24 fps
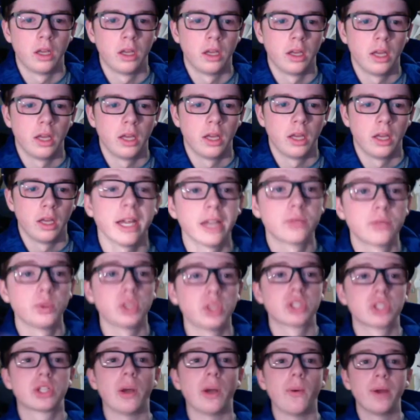Hey guys, what
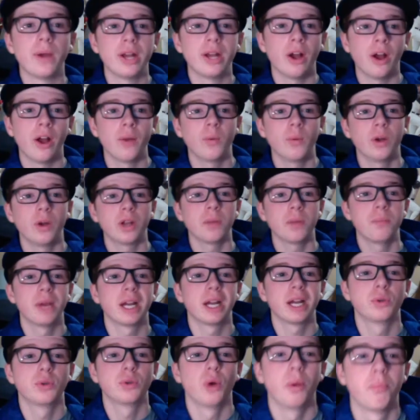is going on? Welcome
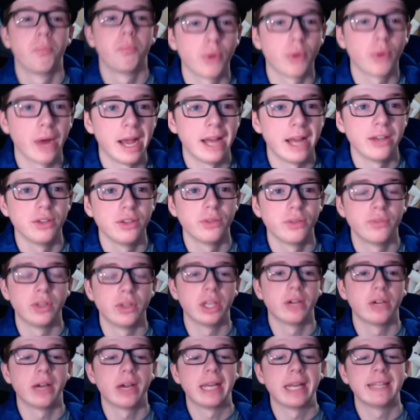back to a brand new
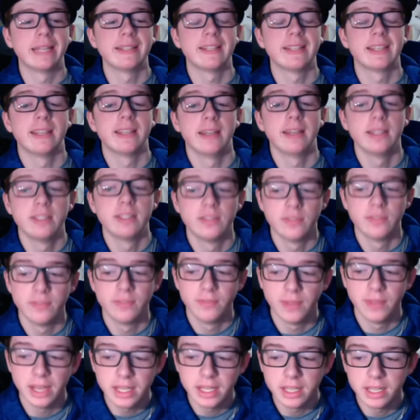video, and in today's
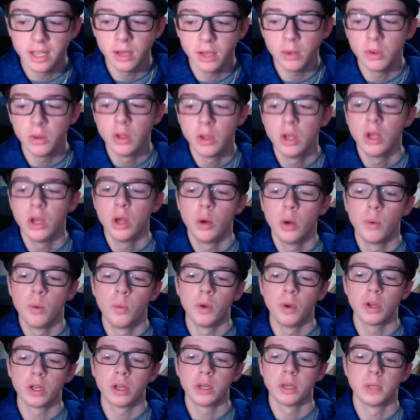video,
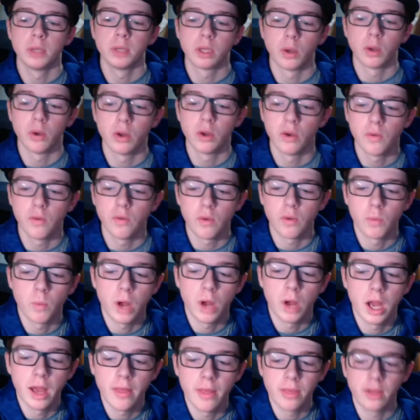we're going to be going over
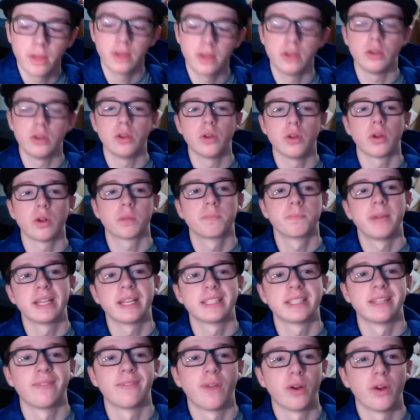why the New York
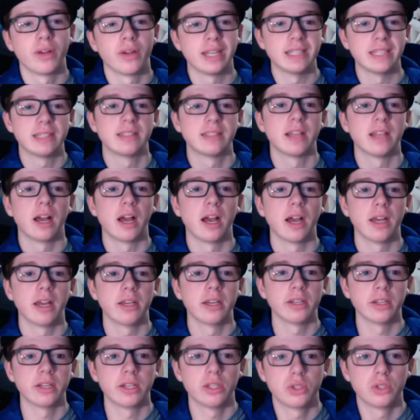Mets have already
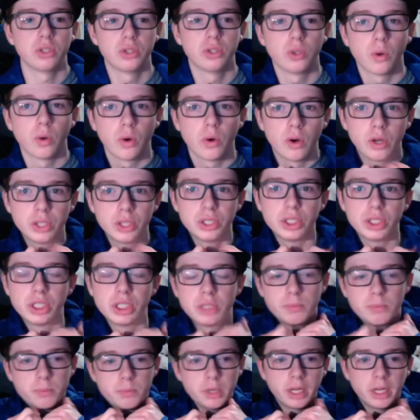signed George
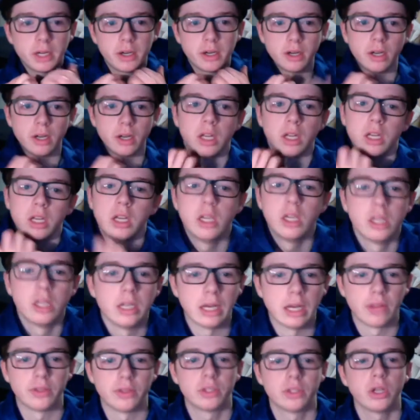Springer.
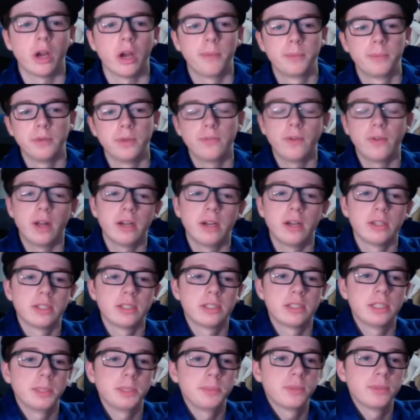Now, the top two finalist
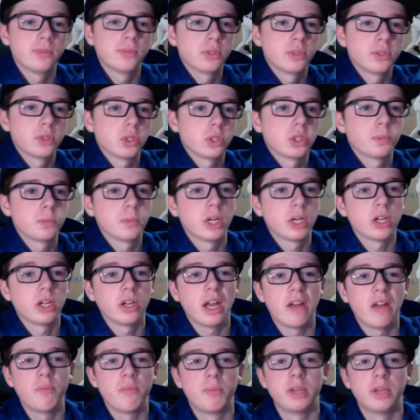teams for George Springer
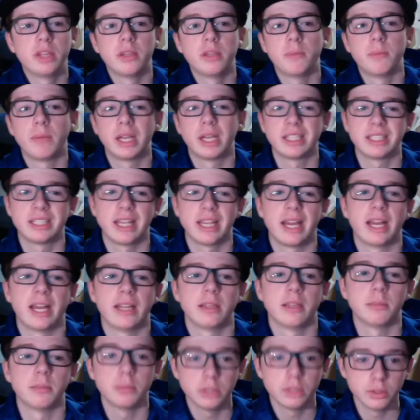have been the Mets
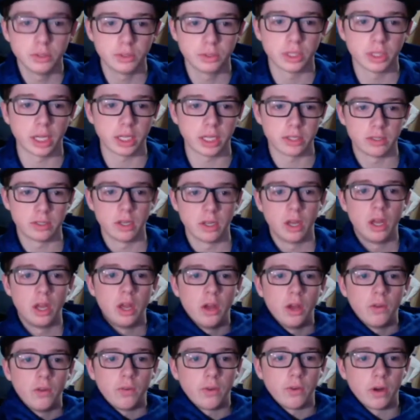and the Blue Jays
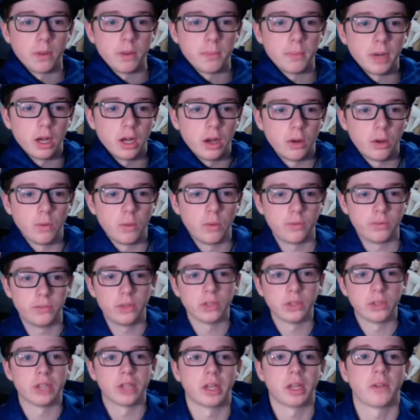for about what
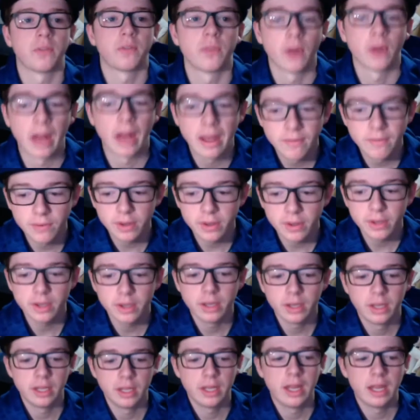feels like forever,
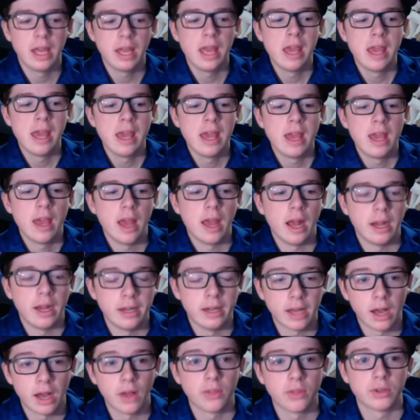and
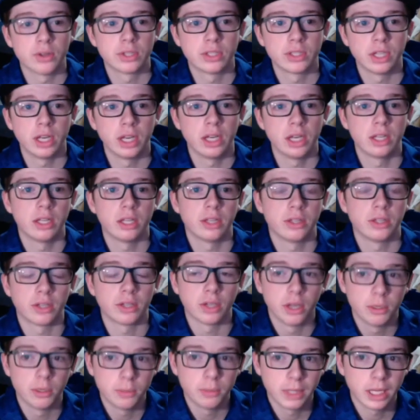now they're saying that they're
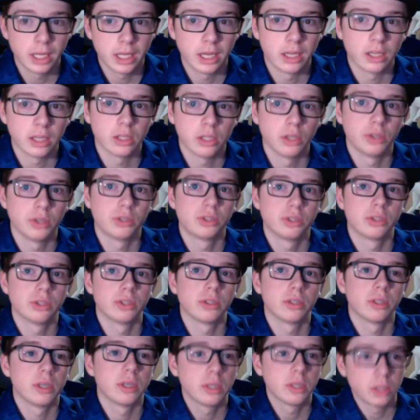going to be getting
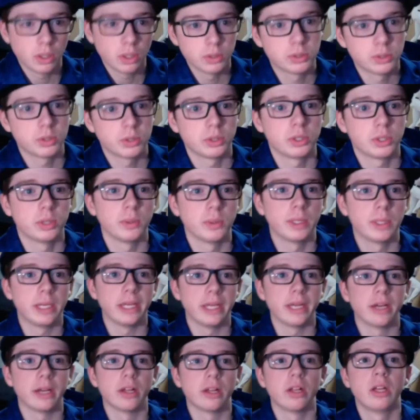closer and closer to a
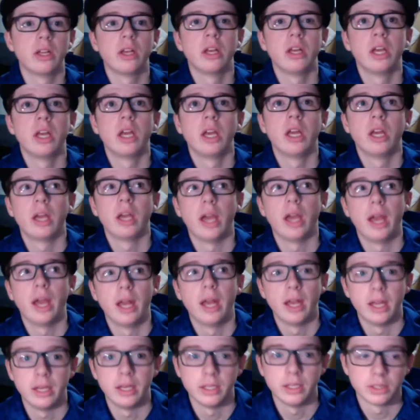deal,
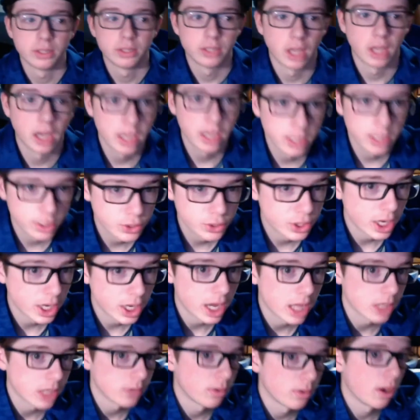and he'll sign in
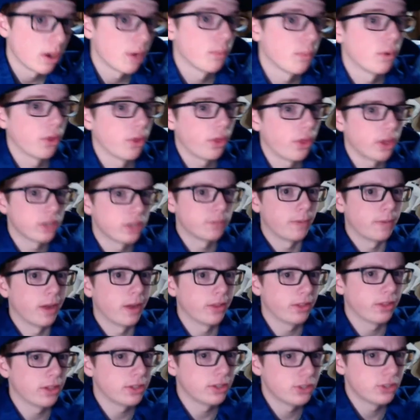January. Well, this
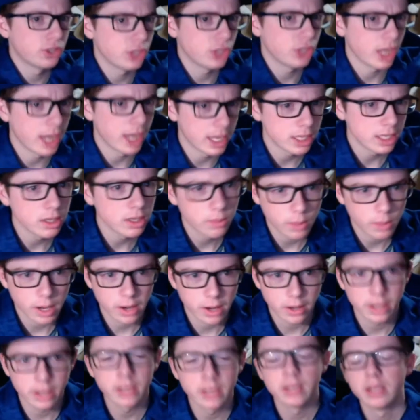month is
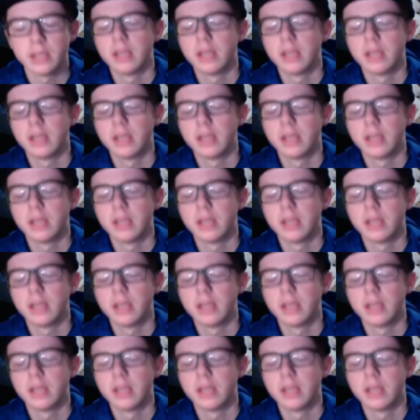January,